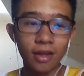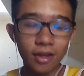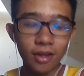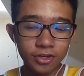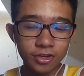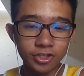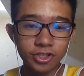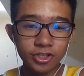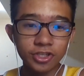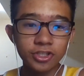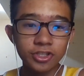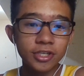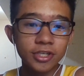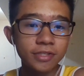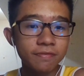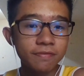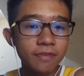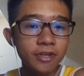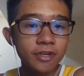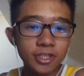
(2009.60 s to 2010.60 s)
She
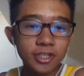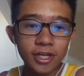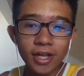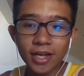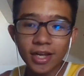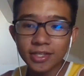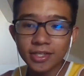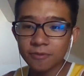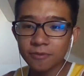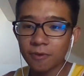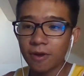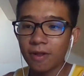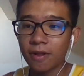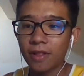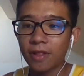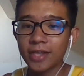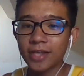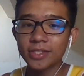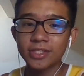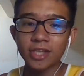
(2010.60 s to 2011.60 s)
just finished class as well
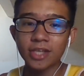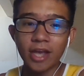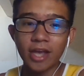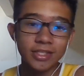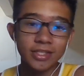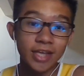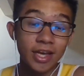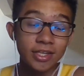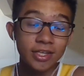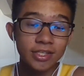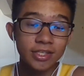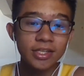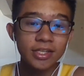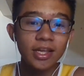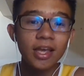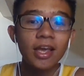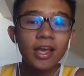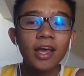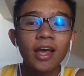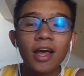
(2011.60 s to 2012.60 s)
as I did,
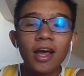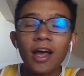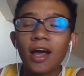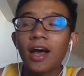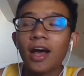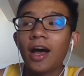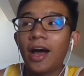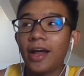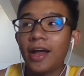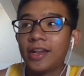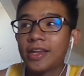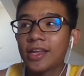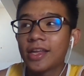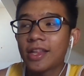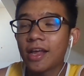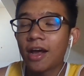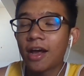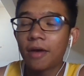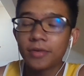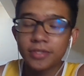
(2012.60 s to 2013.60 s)
and then
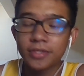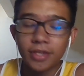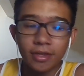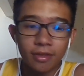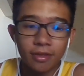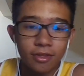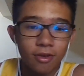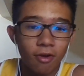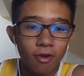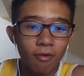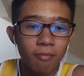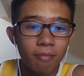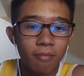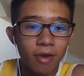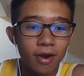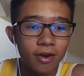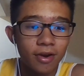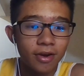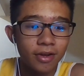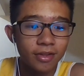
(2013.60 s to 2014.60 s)
I was like, yo,
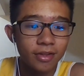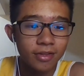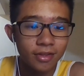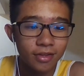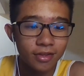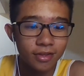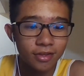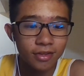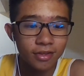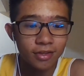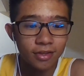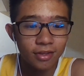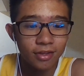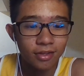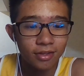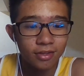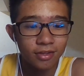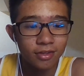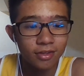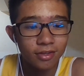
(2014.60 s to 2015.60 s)
Maria,
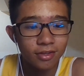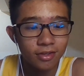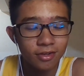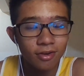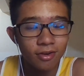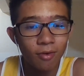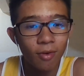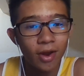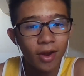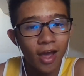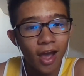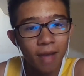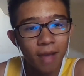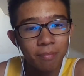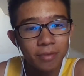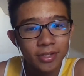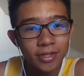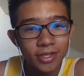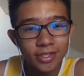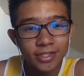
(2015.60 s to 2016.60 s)
you know what
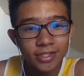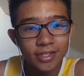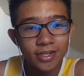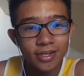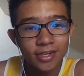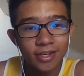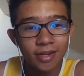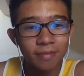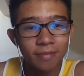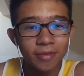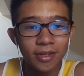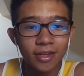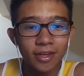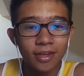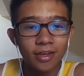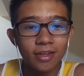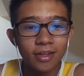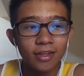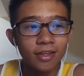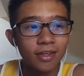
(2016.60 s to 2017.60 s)
happened yesterday? I'm like,
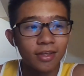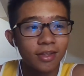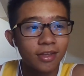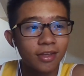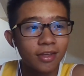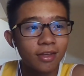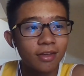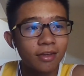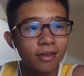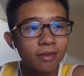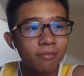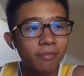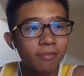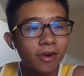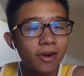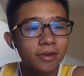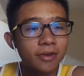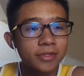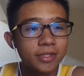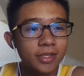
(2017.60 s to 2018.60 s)

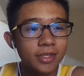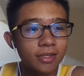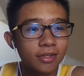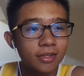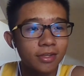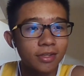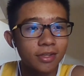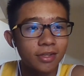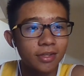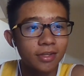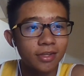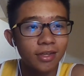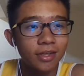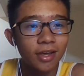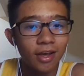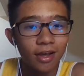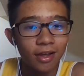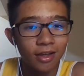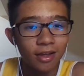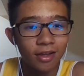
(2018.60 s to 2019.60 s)
Maria was like, yeah,